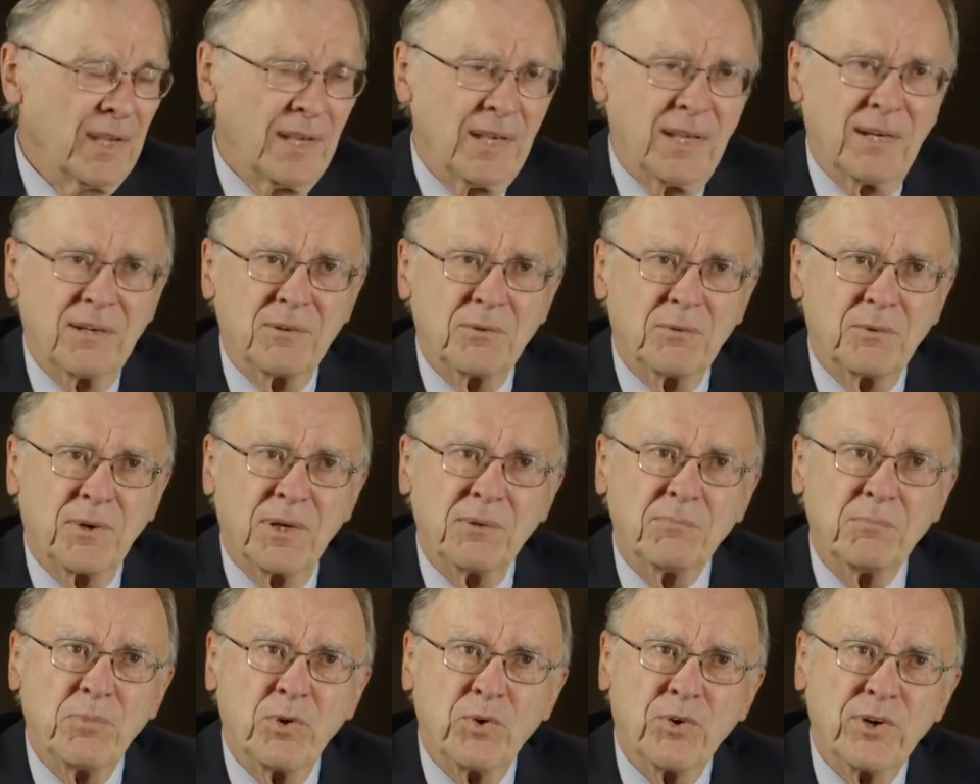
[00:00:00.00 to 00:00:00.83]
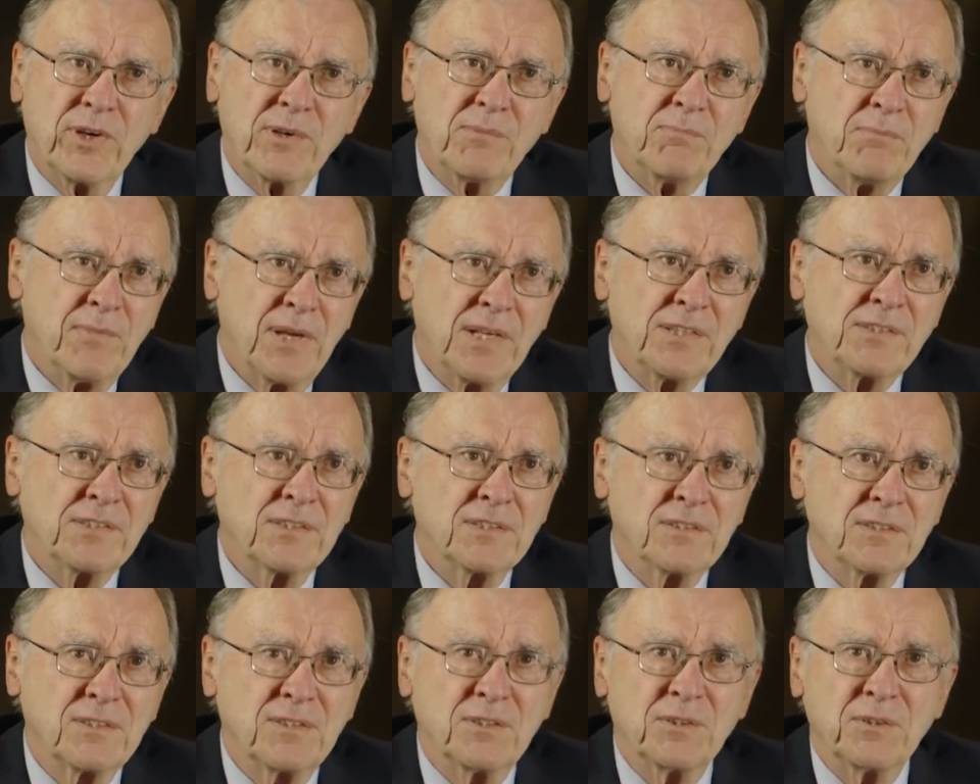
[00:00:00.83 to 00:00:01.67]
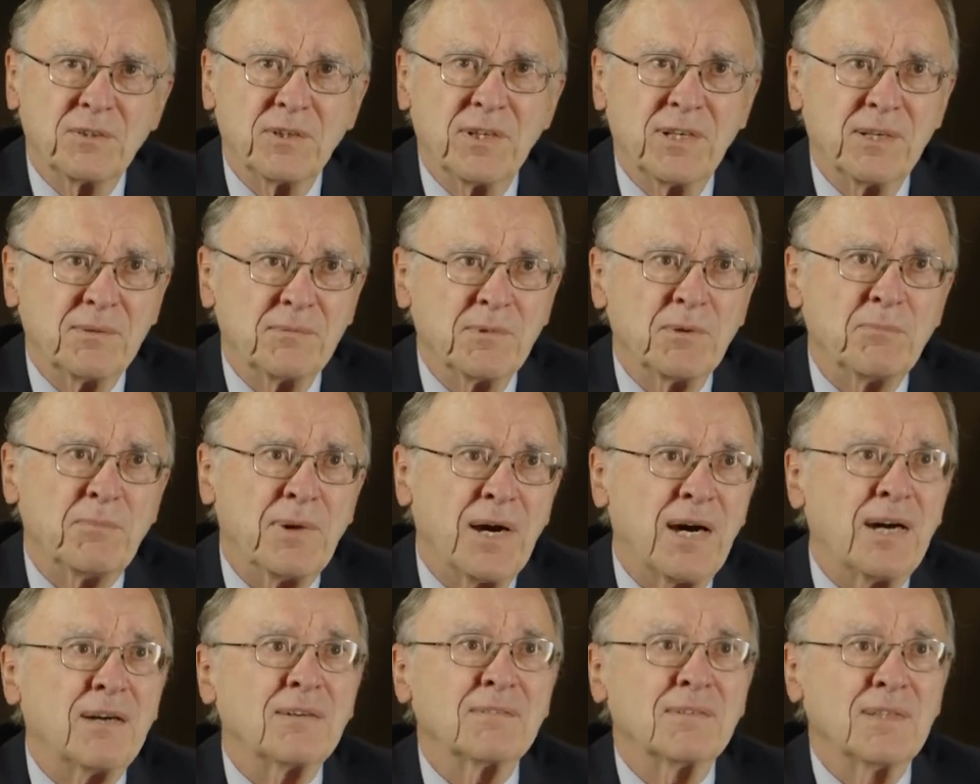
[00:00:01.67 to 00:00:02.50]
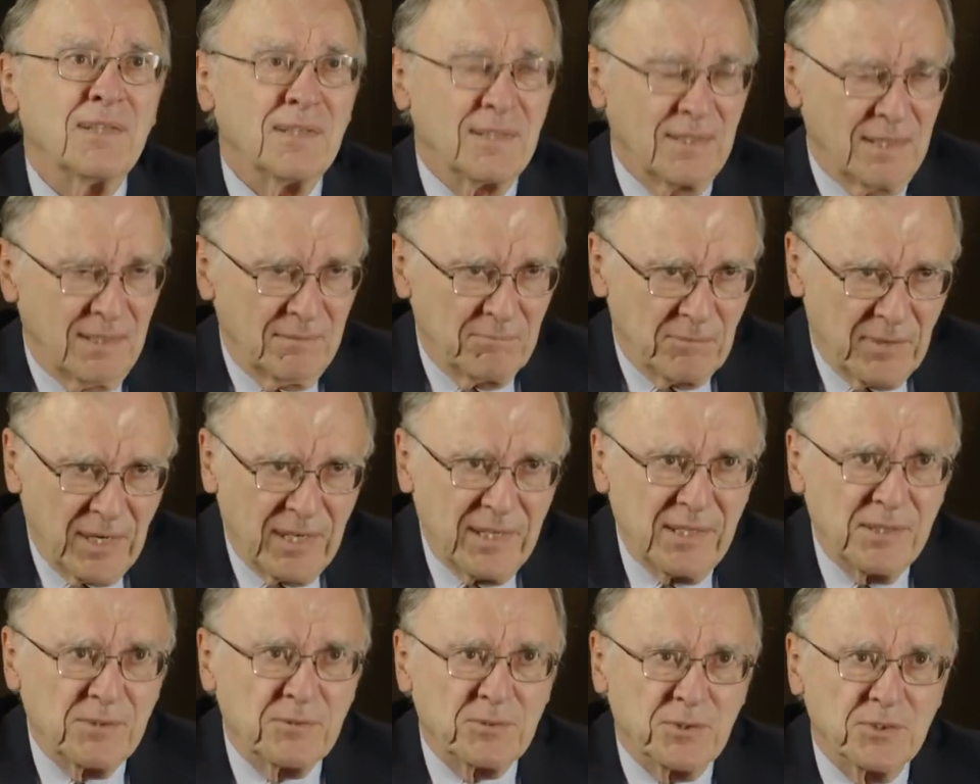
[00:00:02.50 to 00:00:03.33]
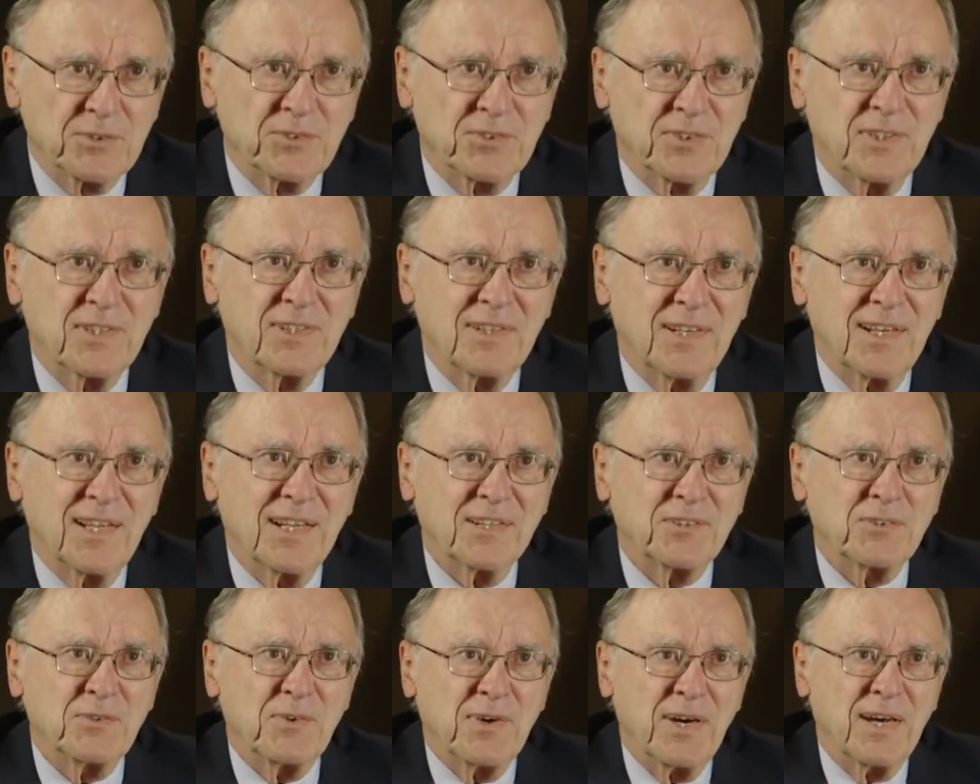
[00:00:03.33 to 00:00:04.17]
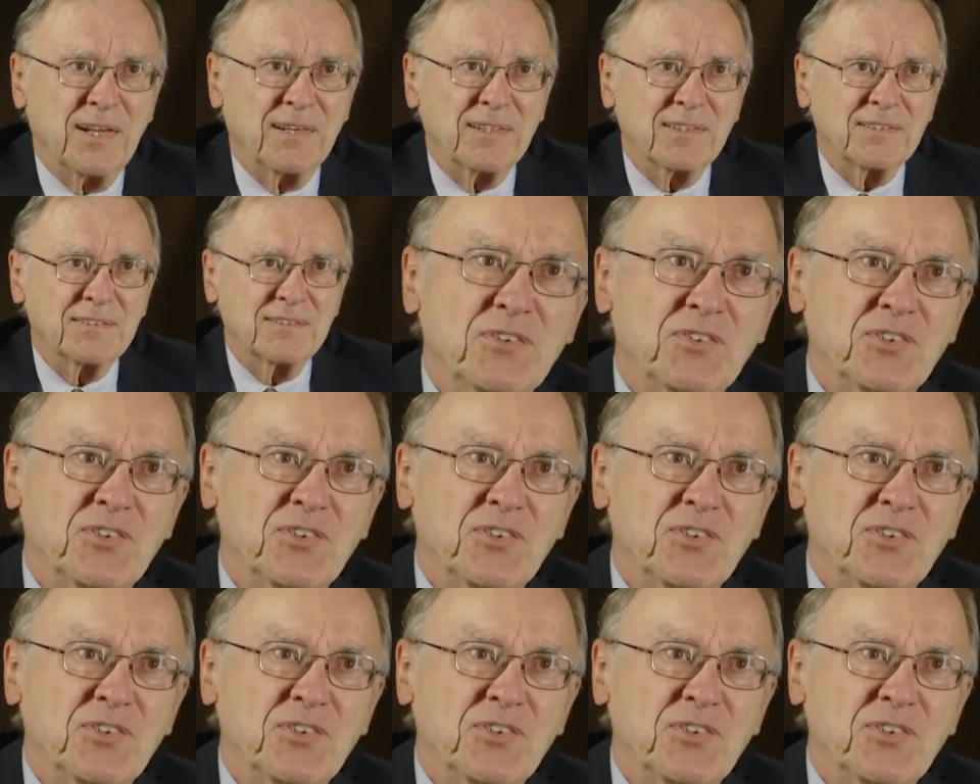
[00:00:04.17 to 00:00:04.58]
and at one point mentioned to him about my interest in electronics.